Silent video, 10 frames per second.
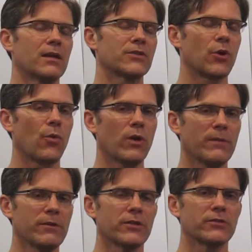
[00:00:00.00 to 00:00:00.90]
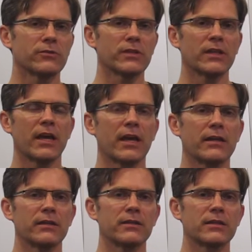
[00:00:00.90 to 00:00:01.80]
So what I'm going to do
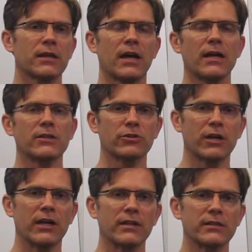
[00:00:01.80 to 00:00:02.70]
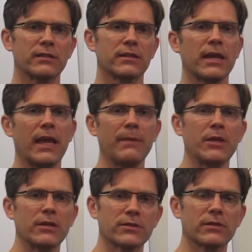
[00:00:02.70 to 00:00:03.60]
today is contrast the
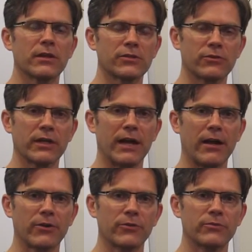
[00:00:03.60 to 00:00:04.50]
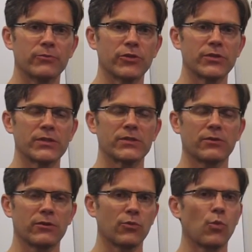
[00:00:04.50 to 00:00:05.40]
K-Means clustering algorithm, which is
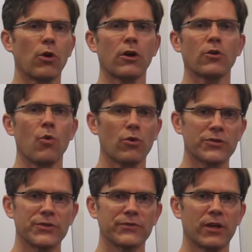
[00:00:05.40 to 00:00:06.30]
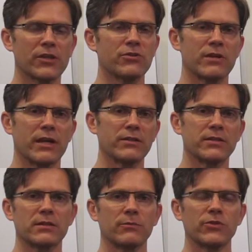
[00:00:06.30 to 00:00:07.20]
sort of the workhorse of cluster
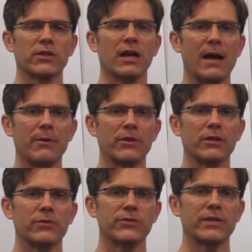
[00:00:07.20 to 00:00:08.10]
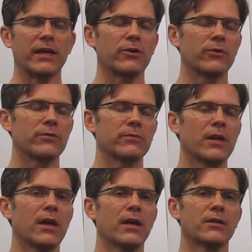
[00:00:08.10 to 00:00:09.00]
analysis, the most commonly used algorithm,
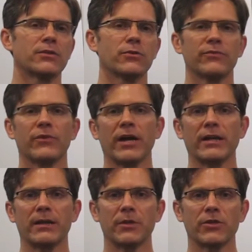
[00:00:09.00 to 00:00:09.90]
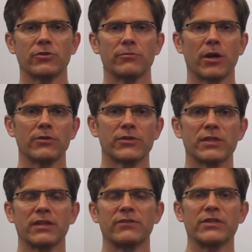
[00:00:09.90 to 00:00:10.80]
to a finite mixture model, just
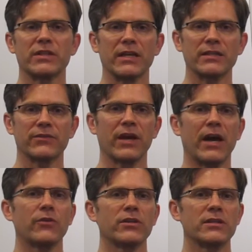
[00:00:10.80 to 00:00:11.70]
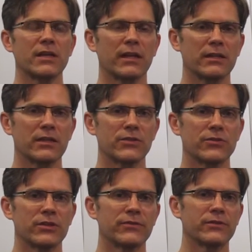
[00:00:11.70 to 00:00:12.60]
to give a sense of how these techniques
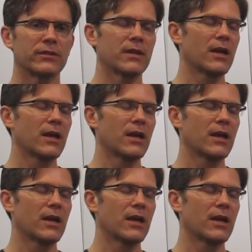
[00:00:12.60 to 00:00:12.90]
are different.